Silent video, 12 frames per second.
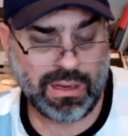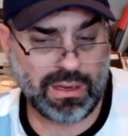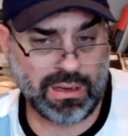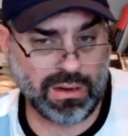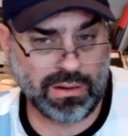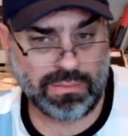
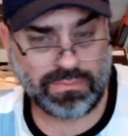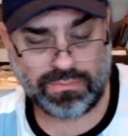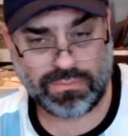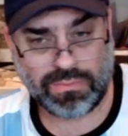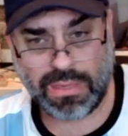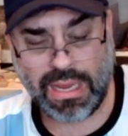you know,
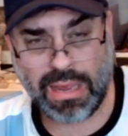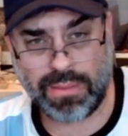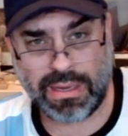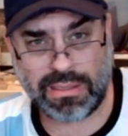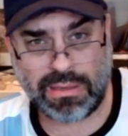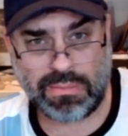yeah,
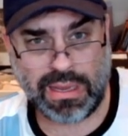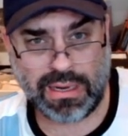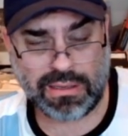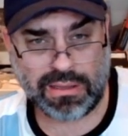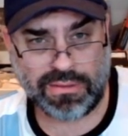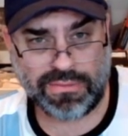Messi made it
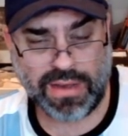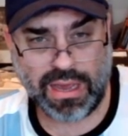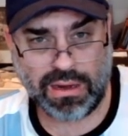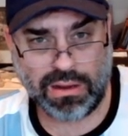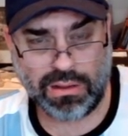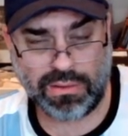to the
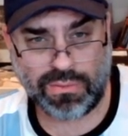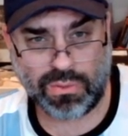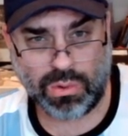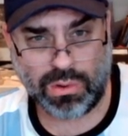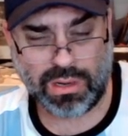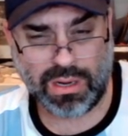final of the
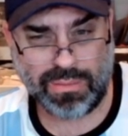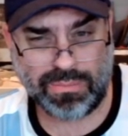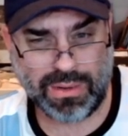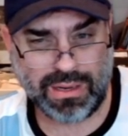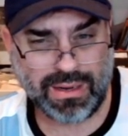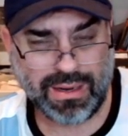World Cup,
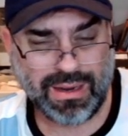but